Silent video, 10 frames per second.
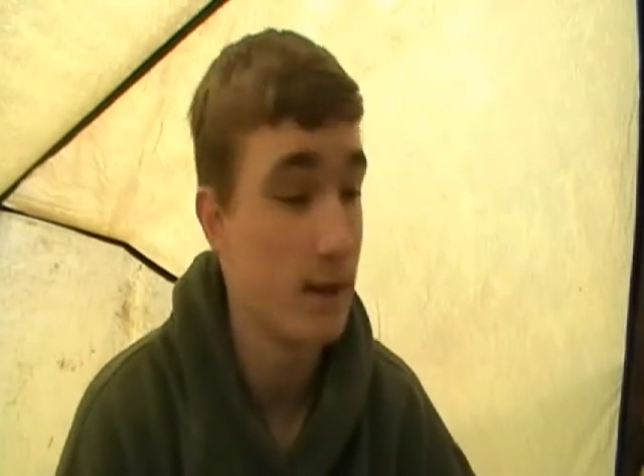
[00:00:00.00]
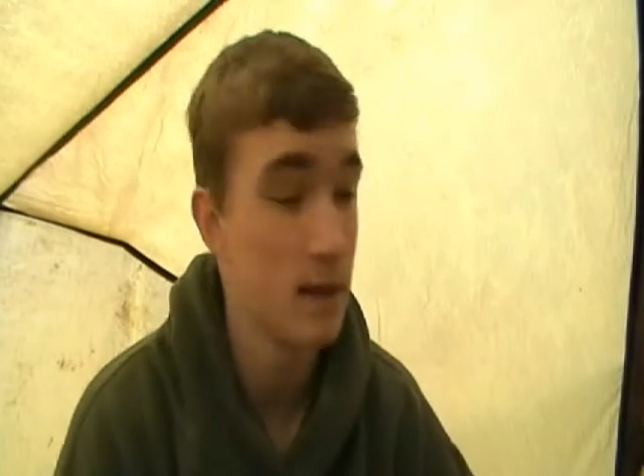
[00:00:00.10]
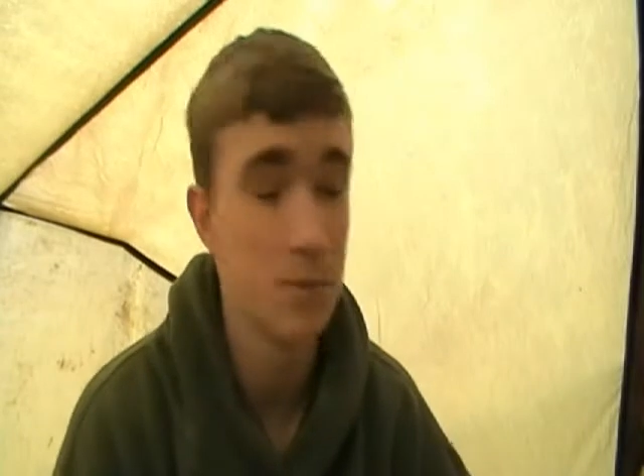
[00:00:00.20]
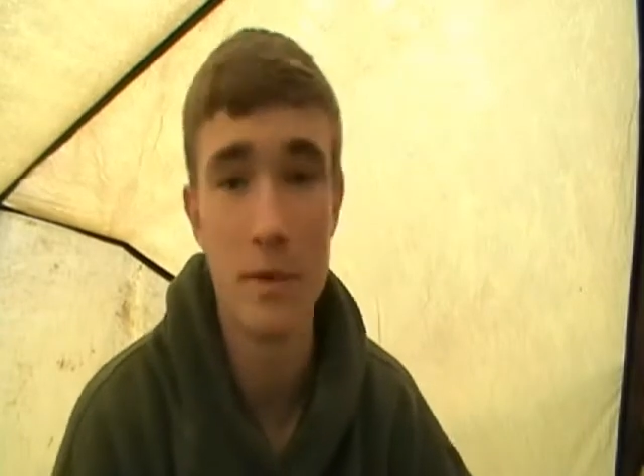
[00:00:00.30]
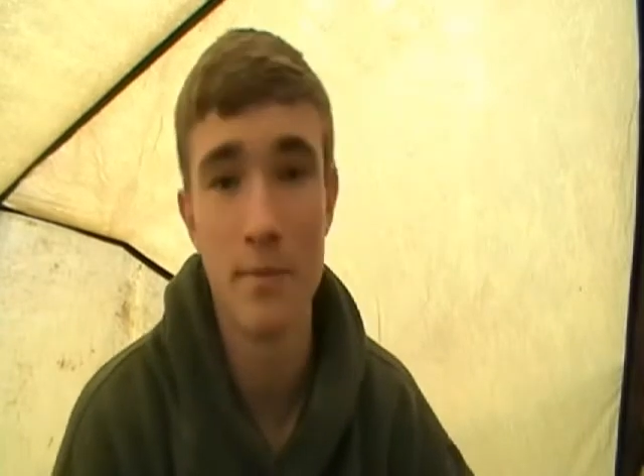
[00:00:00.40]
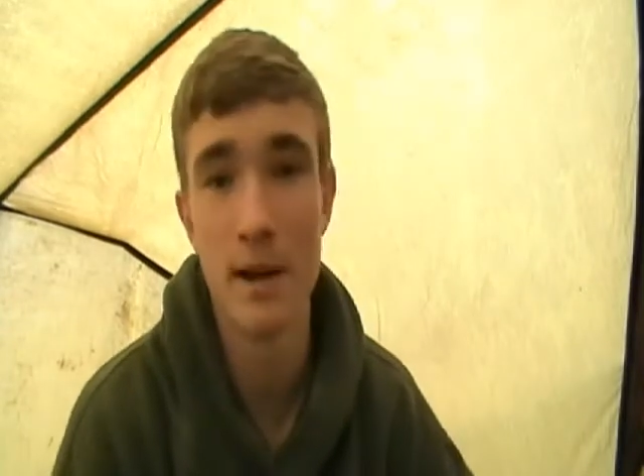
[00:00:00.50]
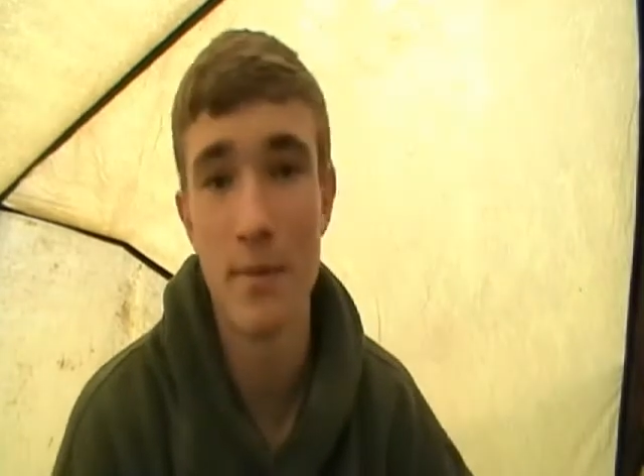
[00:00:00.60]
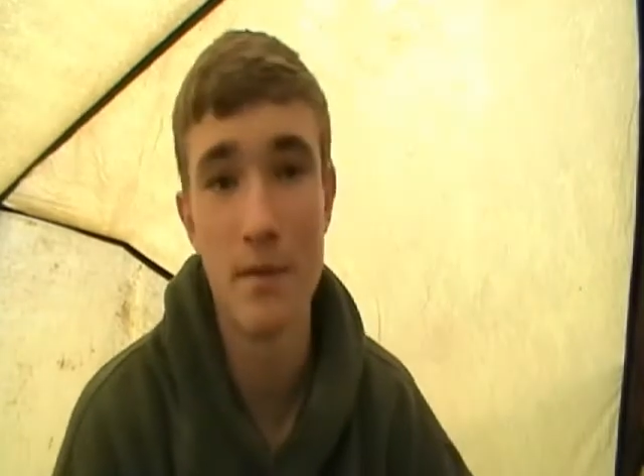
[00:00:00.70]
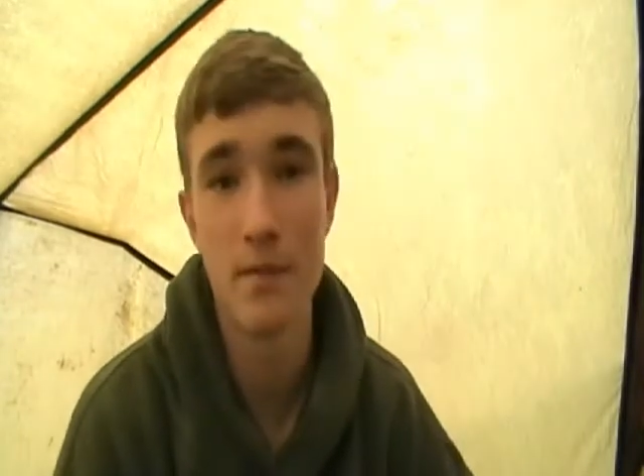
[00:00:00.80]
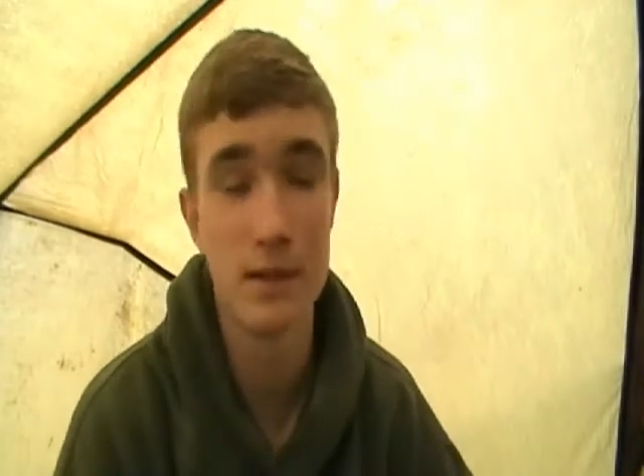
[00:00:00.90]
It's been
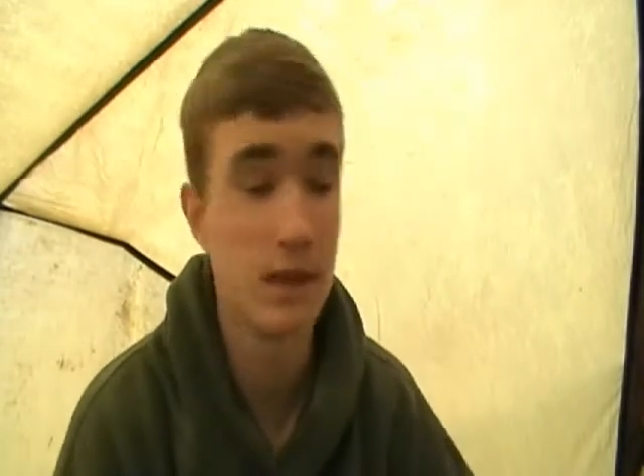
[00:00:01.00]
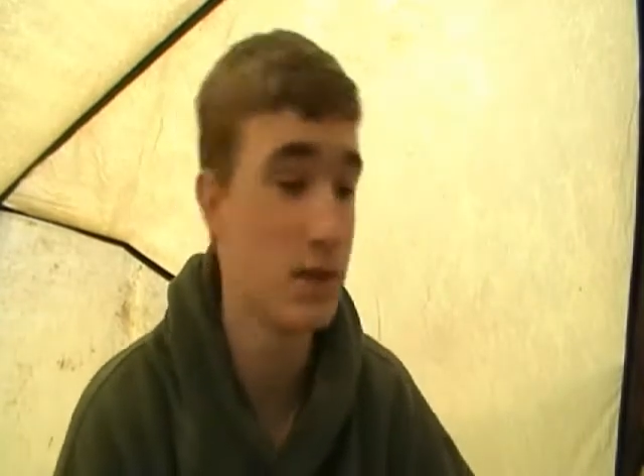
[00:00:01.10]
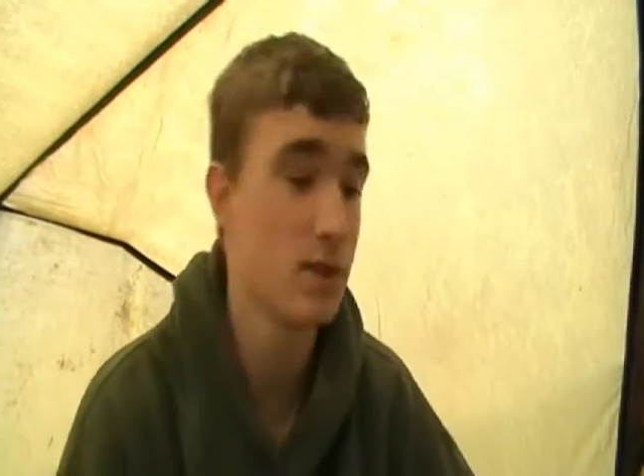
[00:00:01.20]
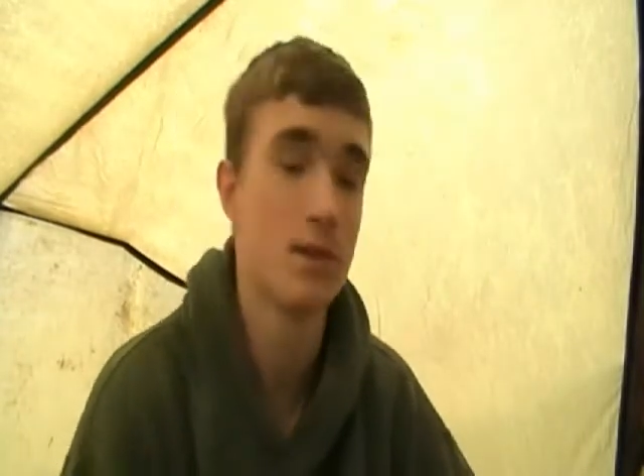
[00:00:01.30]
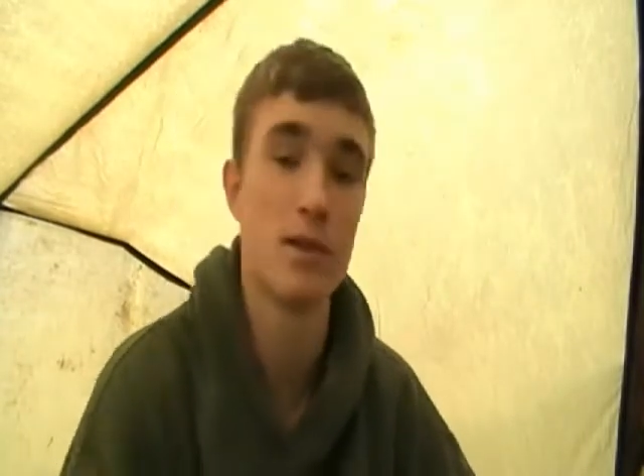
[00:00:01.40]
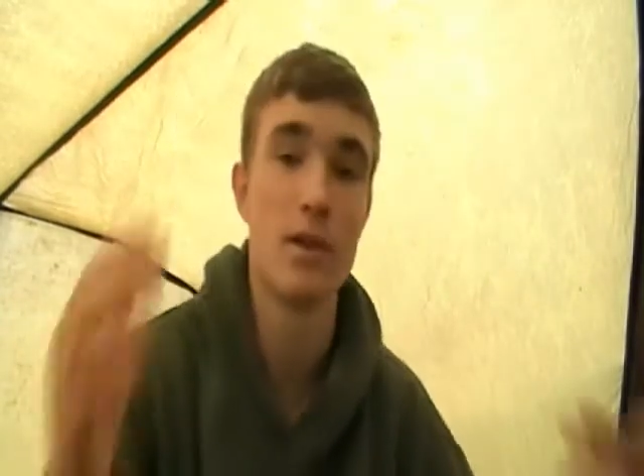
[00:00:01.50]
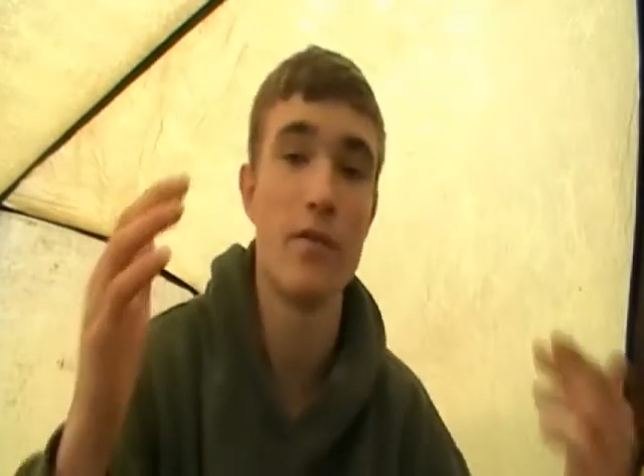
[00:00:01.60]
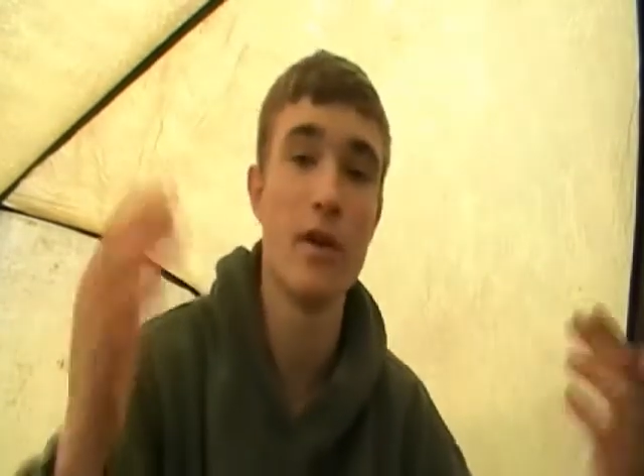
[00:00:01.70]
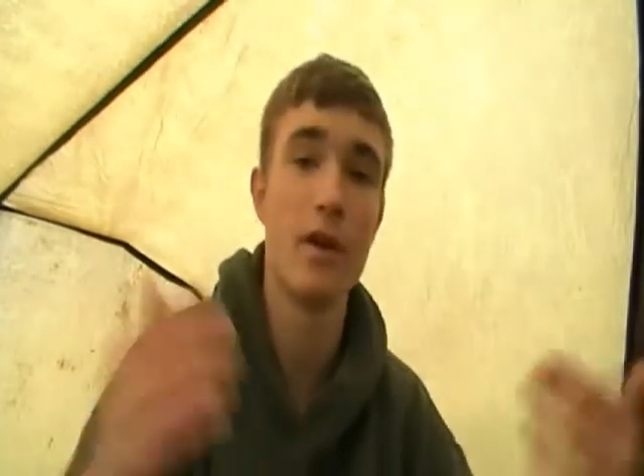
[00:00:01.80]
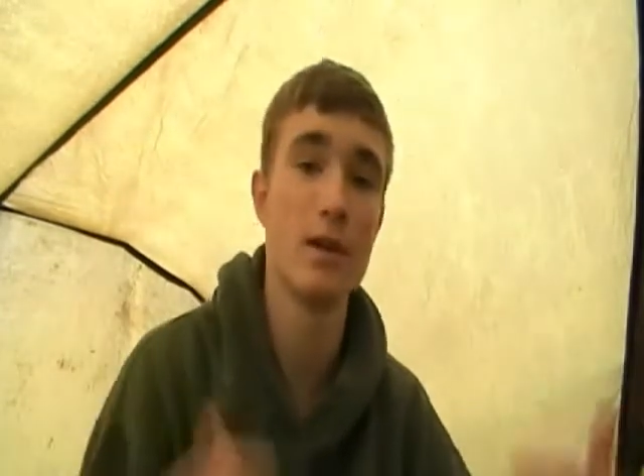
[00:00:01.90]
bad weather conditions.
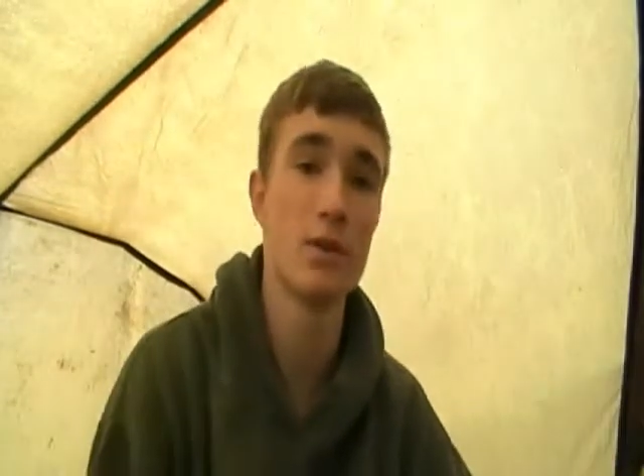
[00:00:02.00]
I've got in